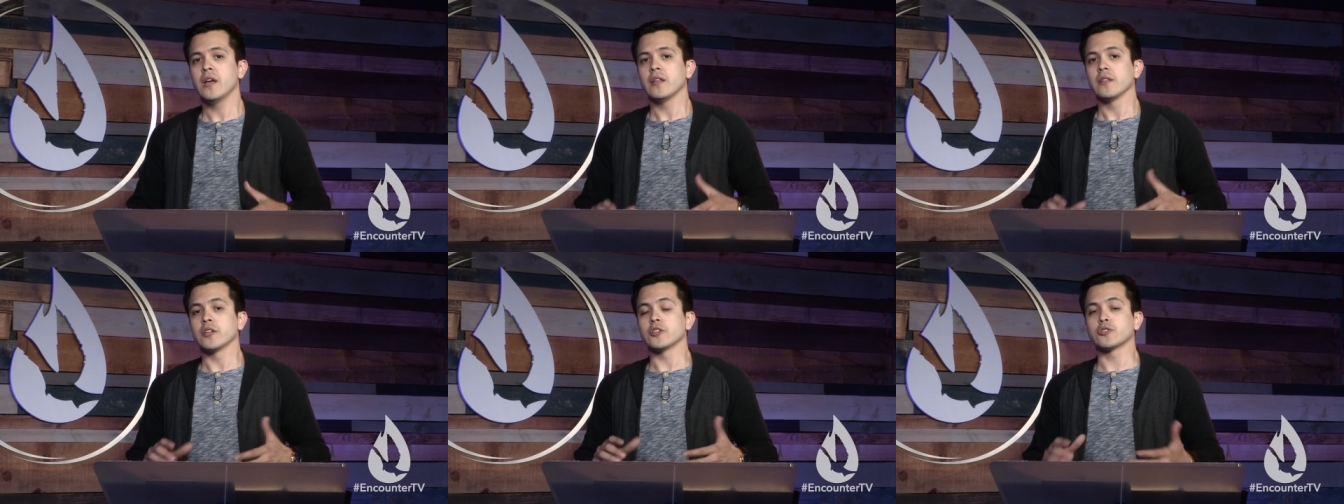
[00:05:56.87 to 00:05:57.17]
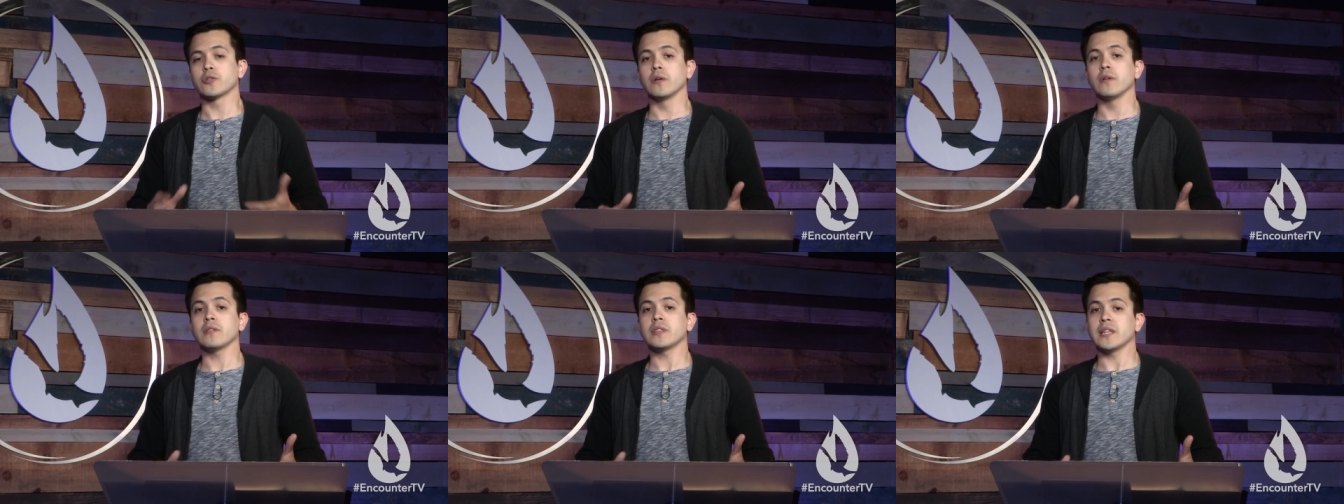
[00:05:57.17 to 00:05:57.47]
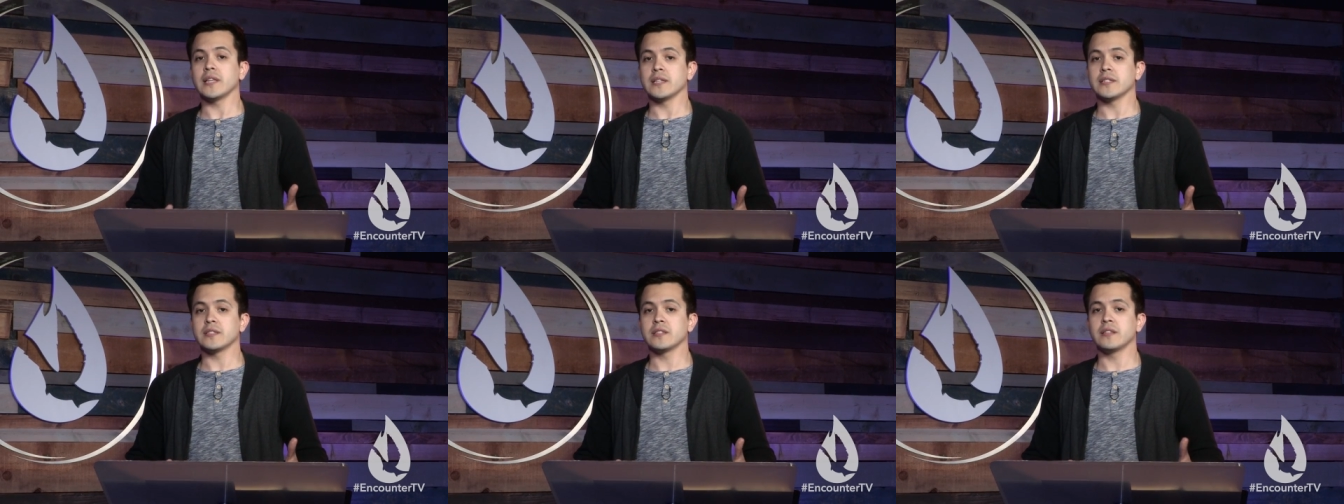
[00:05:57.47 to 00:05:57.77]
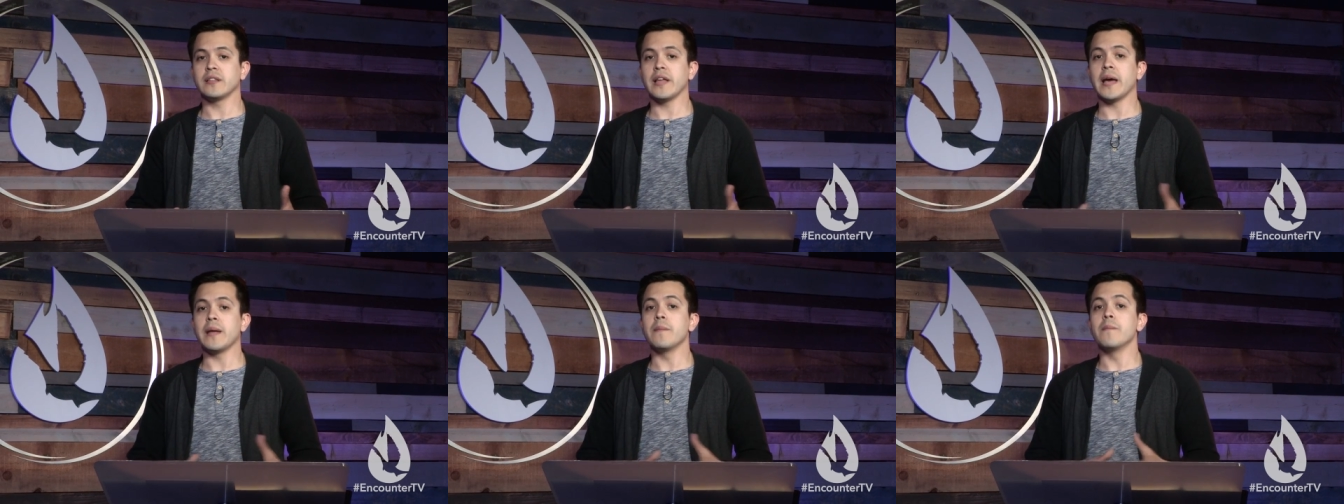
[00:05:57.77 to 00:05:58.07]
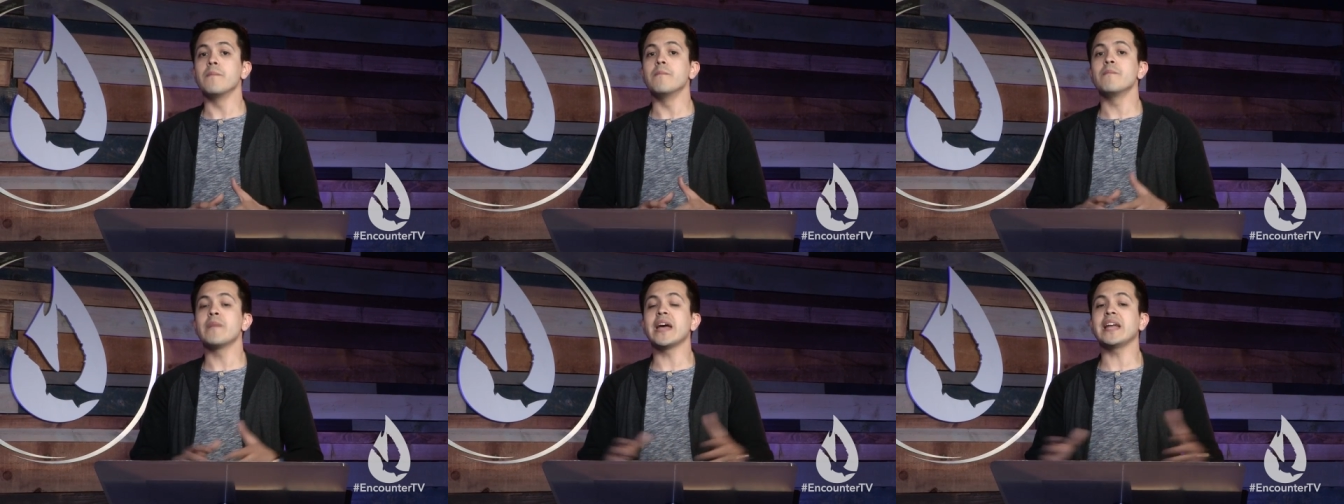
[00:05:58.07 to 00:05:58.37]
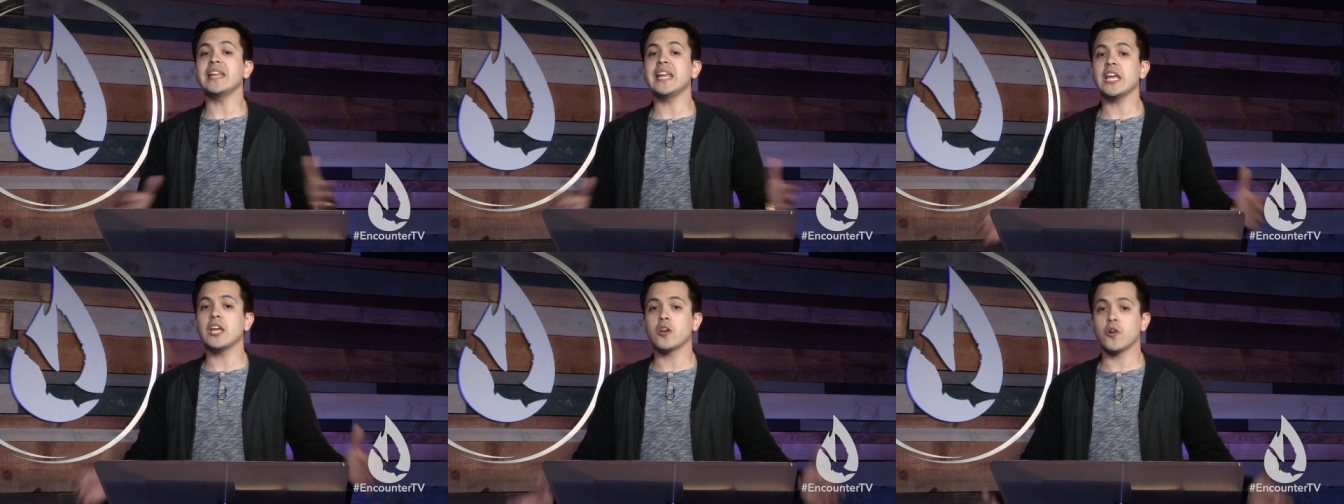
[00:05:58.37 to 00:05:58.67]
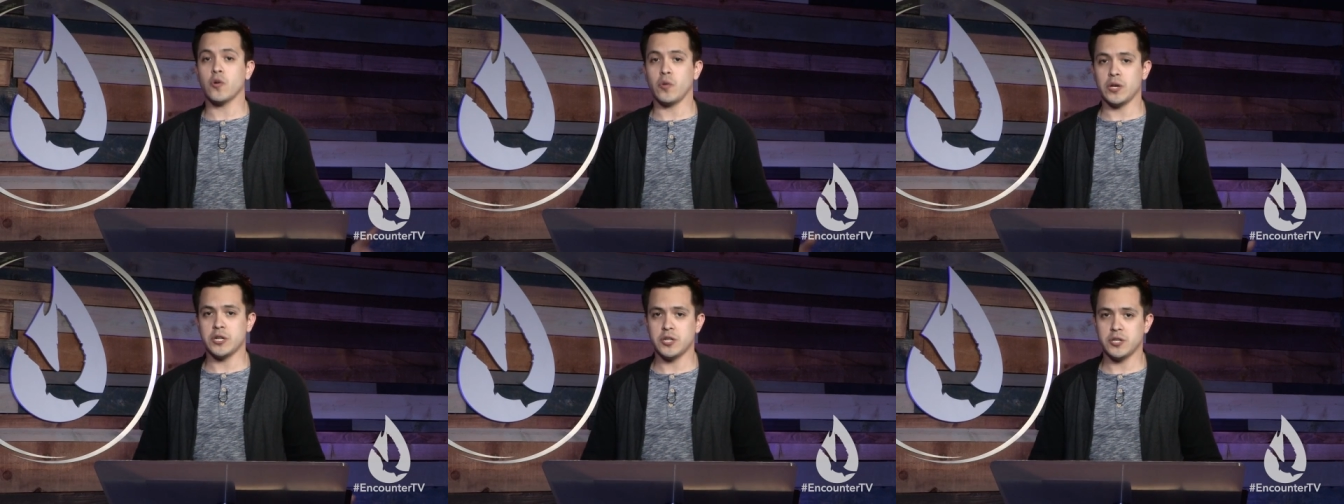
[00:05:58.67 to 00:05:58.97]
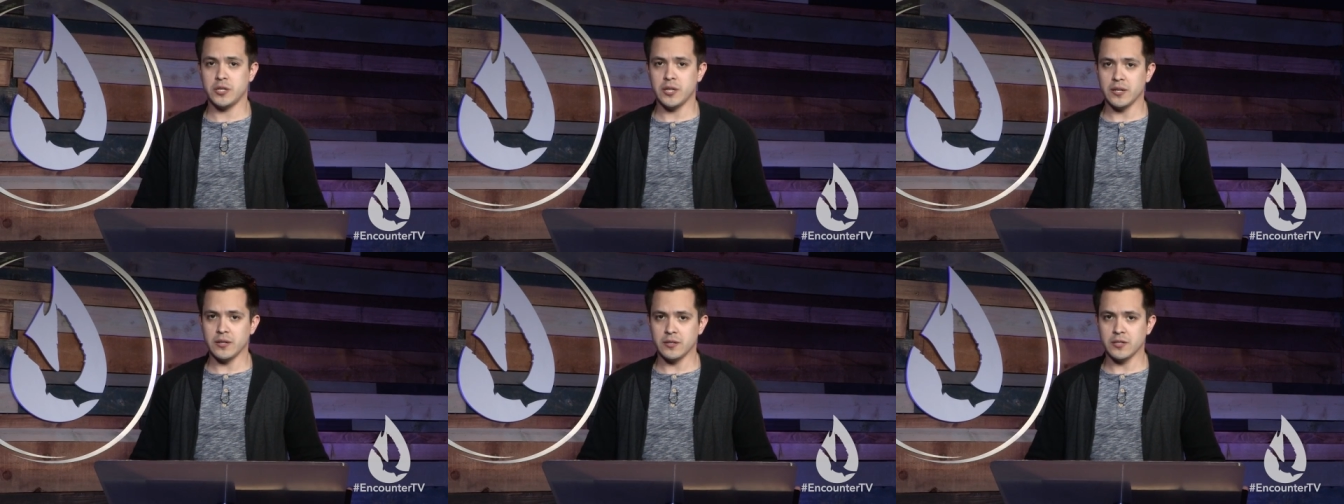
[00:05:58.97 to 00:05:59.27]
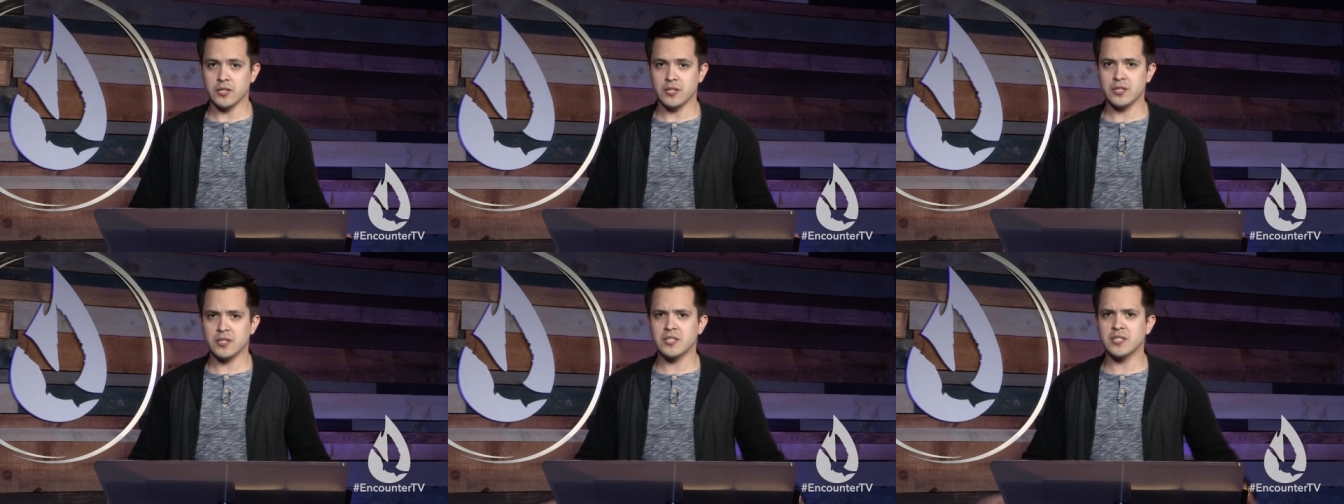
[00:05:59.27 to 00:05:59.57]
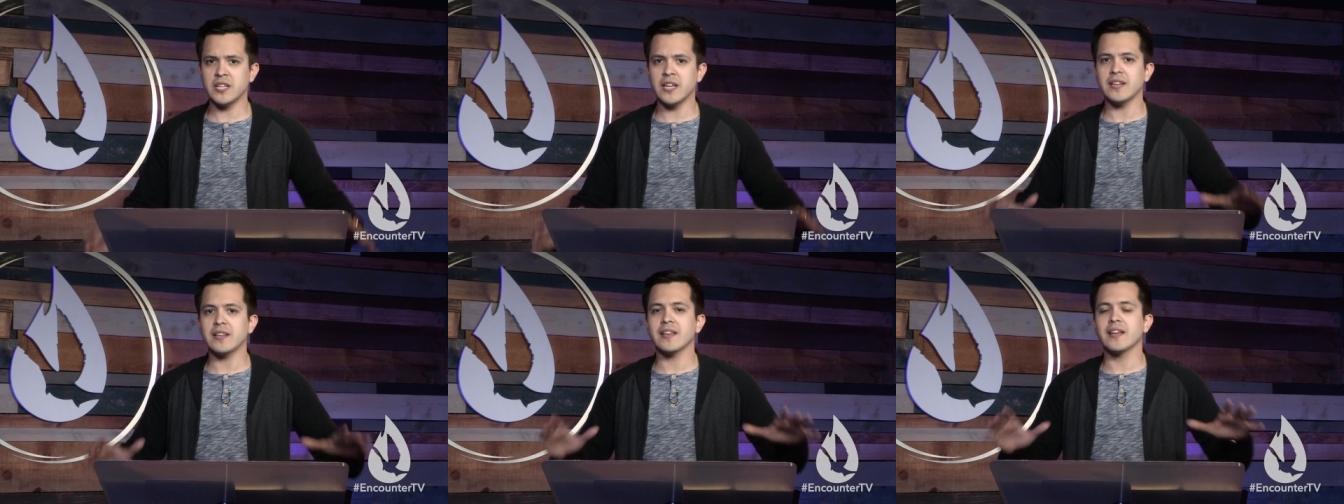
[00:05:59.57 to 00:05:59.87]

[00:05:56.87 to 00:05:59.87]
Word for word: The truth is that many Christians sit